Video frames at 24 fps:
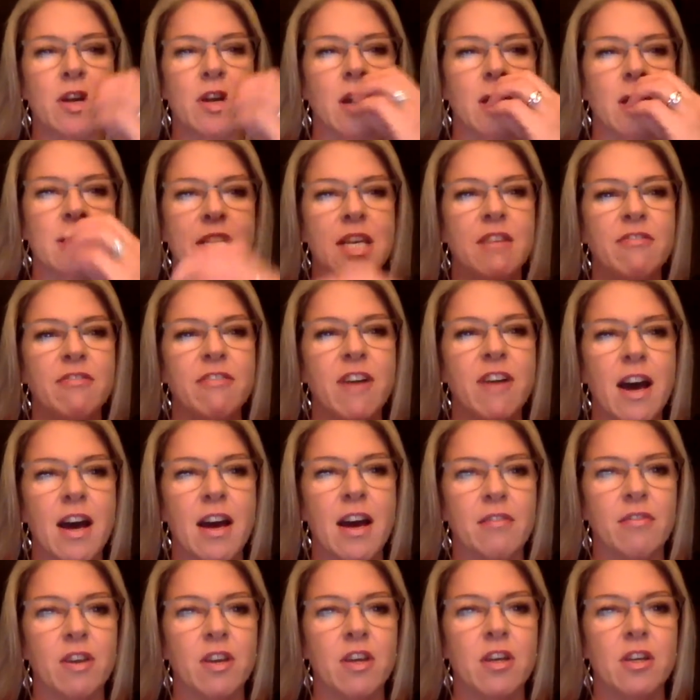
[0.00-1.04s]
day
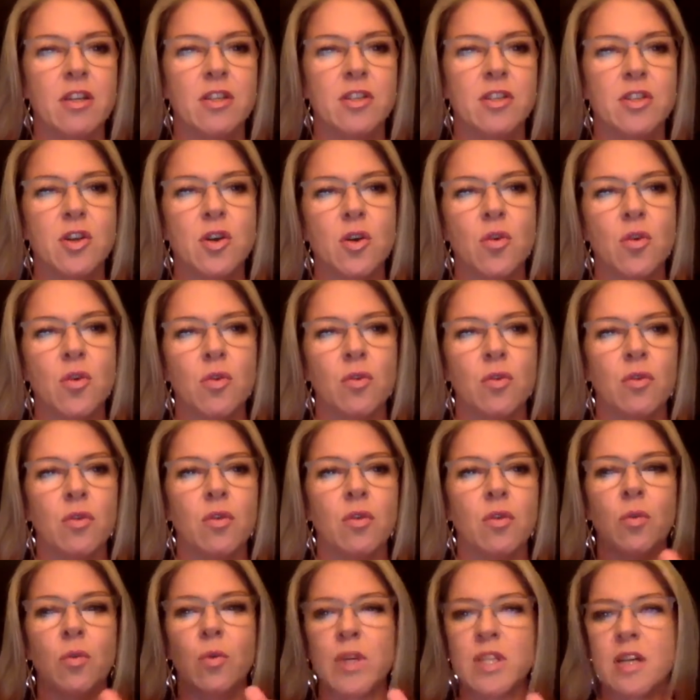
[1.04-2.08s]
5. So
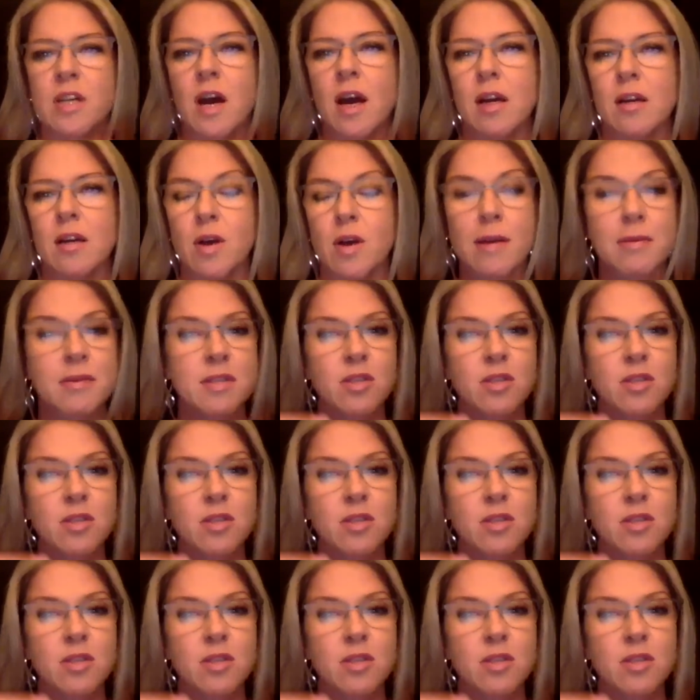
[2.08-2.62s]
I'm